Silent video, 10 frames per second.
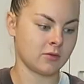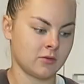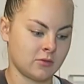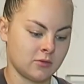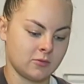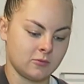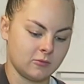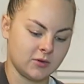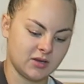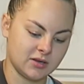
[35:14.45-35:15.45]

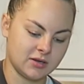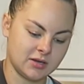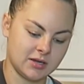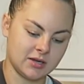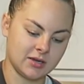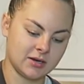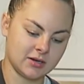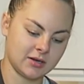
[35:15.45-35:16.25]
We're gonna add